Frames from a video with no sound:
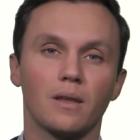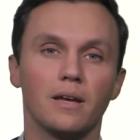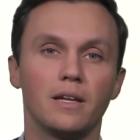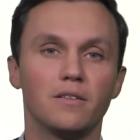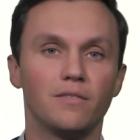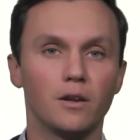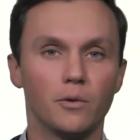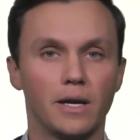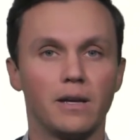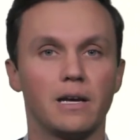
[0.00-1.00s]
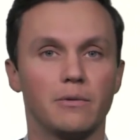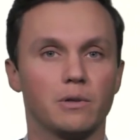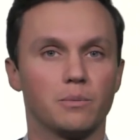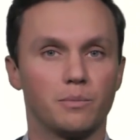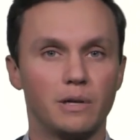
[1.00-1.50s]
In the following, I
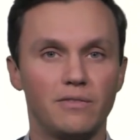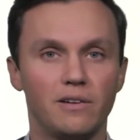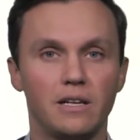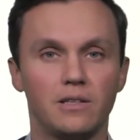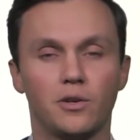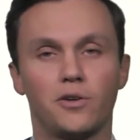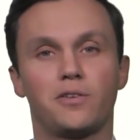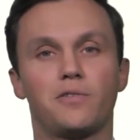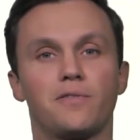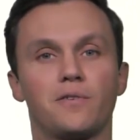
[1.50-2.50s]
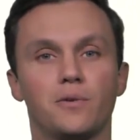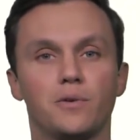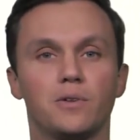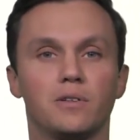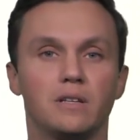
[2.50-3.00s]
will briefly talk you
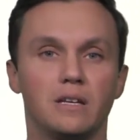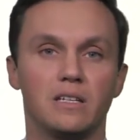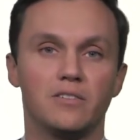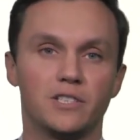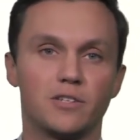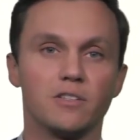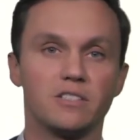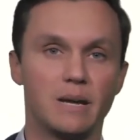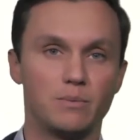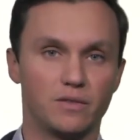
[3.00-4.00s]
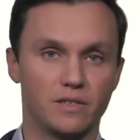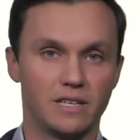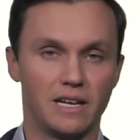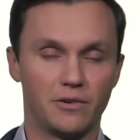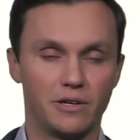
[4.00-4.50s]
through the individual steps of this
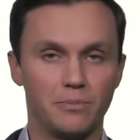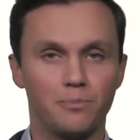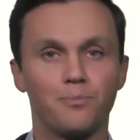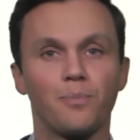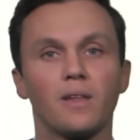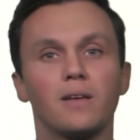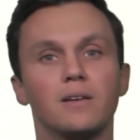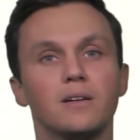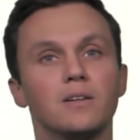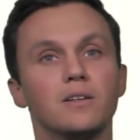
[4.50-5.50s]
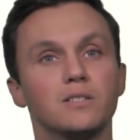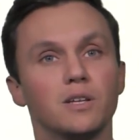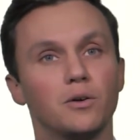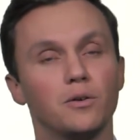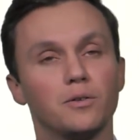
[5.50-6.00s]
algorithm.
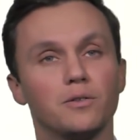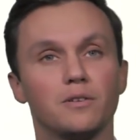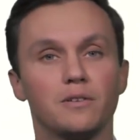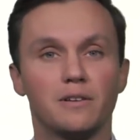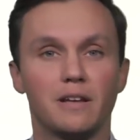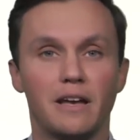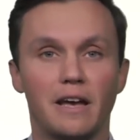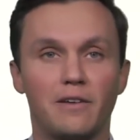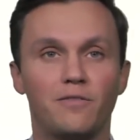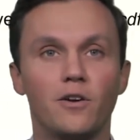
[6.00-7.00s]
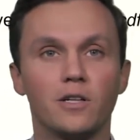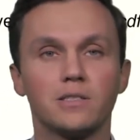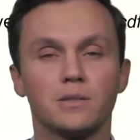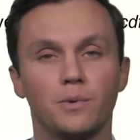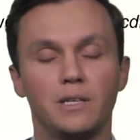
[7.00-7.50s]
So at
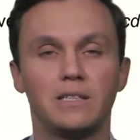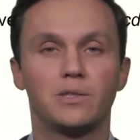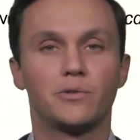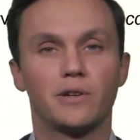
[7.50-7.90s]
first, we need to